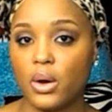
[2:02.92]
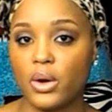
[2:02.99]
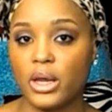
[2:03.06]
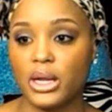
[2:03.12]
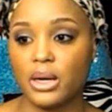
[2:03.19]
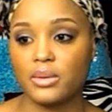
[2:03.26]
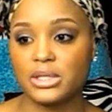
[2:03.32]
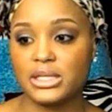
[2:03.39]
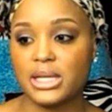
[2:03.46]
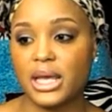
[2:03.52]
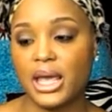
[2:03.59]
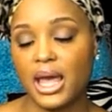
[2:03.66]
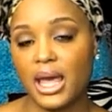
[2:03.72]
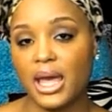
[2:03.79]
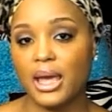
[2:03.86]
out, and I would
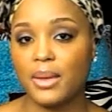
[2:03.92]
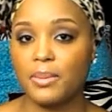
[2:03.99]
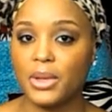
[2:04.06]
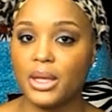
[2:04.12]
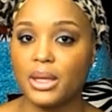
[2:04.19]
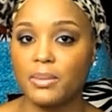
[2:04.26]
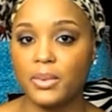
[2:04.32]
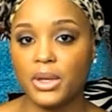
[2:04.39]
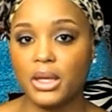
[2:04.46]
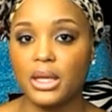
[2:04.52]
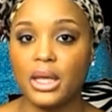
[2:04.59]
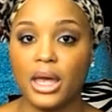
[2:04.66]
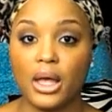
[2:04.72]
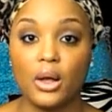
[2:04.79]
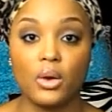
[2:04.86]
say
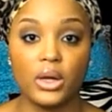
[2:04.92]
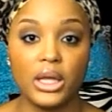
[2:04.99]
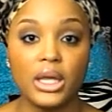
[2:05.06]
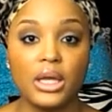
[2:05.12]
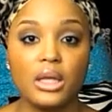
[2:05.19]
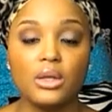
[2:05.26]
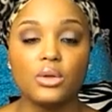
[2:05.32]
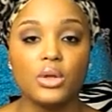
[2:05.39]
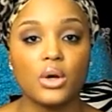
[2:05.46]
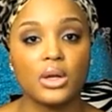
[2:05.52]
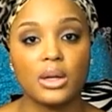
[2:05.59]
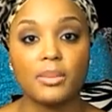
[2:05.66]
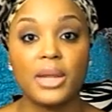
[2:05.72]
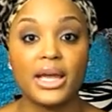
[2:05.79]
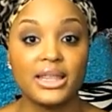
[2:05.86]
A-P-P-L-E, you know,
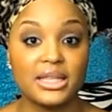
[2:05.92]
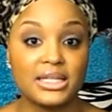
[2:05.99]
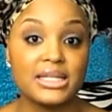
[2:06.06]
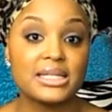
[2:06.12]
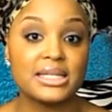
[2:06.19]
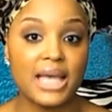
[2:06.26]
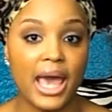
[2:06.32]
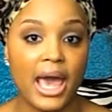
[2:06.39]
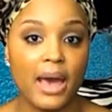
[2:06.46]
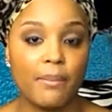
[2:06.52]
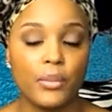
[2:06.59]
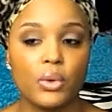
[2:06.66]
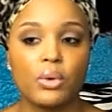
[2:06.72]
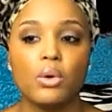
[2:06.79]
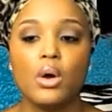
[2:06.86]
and I'm like, this is
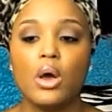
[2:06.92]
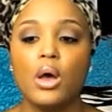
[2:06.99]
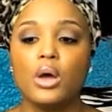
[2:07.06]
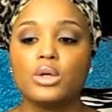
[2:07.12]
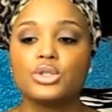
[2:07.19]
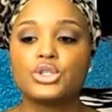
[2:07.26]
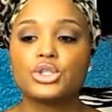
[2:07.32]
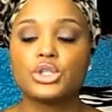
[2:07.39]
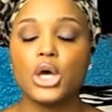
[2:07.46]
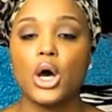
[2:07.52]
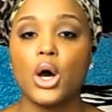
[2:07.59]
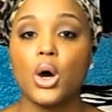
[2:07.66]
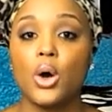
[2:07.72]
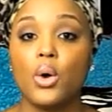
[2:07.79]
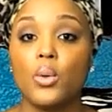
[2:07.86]
apple.
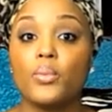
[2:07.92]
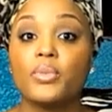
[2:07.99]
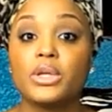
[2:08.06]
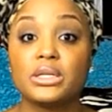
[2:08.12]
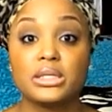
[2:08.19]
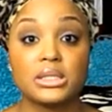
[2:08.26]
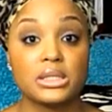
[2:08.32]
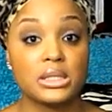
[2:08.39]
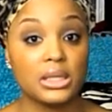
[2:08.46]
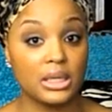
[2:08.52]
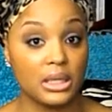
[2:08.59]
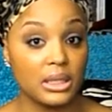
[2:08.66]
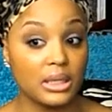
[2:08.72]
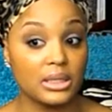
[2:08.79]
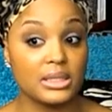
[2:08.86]
So
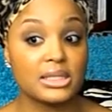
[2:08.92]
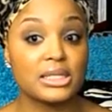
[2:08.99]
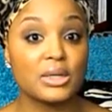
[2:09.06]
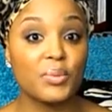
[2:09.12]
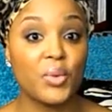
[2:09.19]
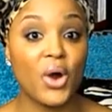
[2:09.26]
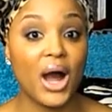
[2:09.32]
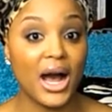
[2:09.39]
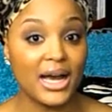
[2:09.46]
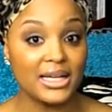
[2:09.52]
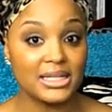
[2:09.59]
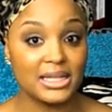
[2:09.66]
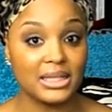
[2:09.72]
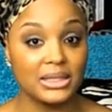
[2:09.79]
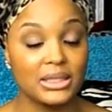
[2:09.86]
to
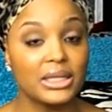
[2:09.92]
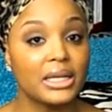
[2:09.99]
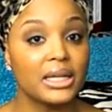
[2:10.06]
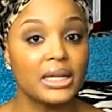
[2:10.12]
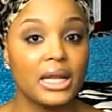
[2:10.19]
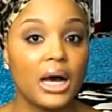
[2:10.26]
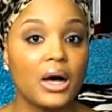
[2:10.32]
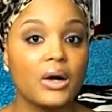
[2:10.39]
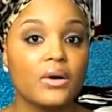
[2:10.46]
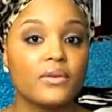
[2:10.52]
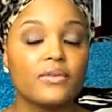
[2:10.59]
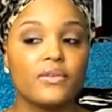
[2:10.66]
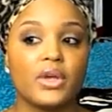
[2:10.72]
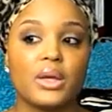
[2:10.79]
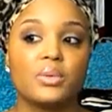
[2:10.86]
surprisingly
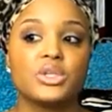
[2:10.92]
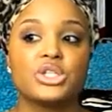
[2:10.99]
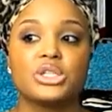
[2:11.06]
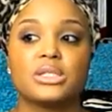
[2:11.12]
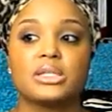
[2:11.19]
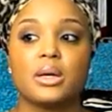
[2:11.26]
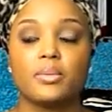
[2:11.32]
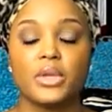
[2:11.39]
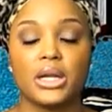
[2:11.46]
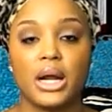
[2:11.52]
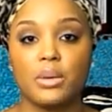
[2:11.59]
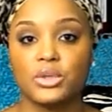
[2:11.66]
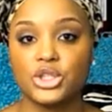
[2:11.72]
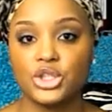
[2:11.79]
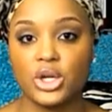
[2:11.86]
enough, it was just something
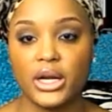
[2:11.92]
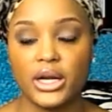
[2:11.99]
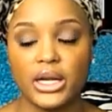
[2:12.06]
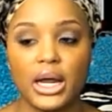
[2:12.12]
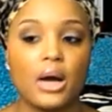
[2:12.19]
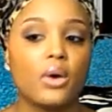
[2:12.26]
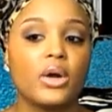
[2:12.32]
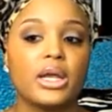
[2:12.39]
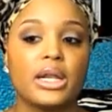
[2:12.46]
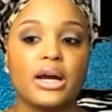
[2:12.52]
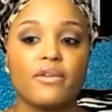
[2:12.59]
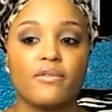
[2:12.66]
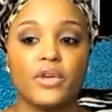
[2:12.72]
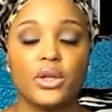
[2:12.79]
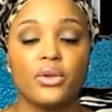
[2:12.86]
I was trying out, and
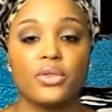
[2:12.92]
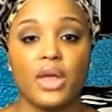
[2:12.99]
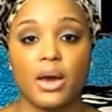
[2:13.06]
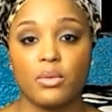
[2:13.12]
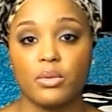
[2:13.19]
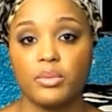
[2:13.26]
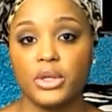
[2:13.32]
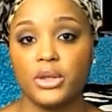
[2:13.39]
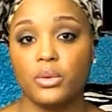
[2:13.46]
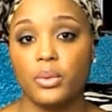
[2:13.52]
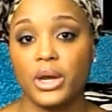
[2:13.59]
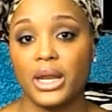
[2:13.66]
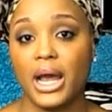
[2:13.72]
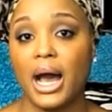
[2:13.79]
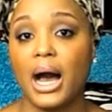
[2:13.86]
I figured that would be the
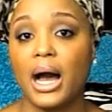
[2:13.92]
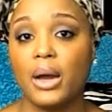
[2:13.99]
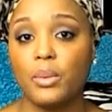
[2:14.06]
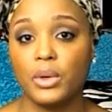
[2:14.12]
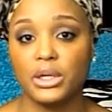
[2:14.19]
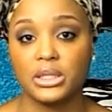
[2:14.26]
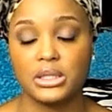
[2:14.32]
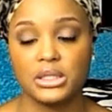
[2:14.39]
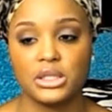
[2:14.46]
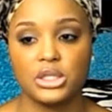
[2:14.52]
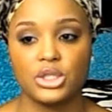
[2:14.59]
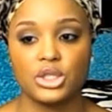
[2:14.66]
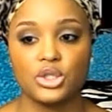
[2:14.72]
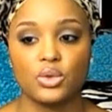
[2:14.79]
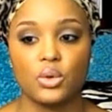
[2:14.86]
way that I wanted to
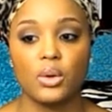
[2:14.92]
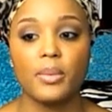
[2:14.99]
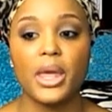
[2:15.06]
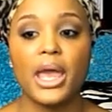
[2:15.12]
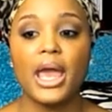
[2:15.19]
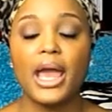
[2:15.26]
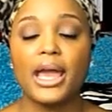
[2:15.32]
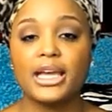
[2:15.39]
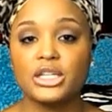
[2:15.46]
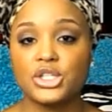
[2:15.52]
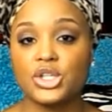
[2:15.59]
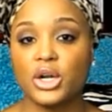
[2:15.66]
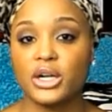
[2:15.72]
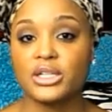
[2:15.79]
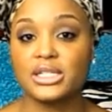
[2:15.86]
teach it to him. He
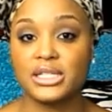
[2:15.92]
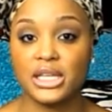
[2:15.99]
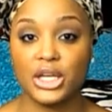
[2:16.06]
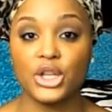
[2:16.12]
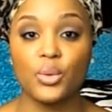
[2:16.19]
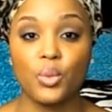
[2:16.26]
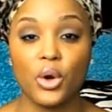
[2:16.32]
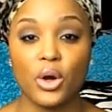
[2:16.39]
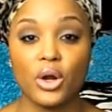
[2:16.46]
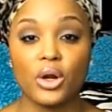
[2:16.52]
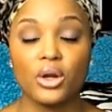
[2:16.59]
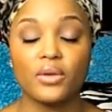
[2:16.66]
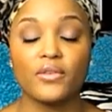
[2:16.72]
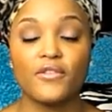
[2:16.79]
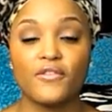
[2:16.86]
started seeing the
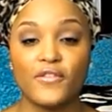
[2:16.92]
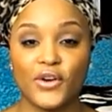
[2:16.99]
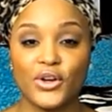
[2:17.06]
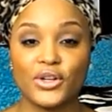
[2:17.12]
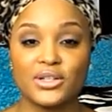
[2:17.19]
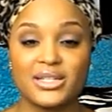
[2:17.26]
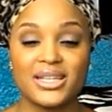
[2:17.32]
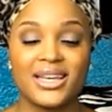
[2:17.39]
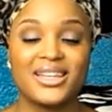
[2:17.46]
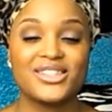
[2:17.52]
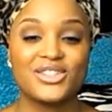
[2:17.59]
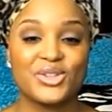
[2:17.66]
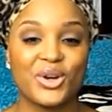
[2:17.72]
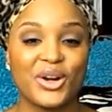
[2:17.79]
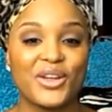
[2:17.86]
word first, and
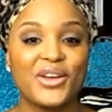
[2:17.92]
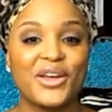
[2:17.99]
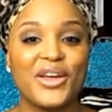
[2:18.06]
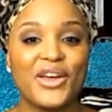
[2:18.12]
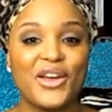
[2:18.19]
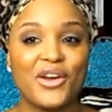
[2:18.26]
he started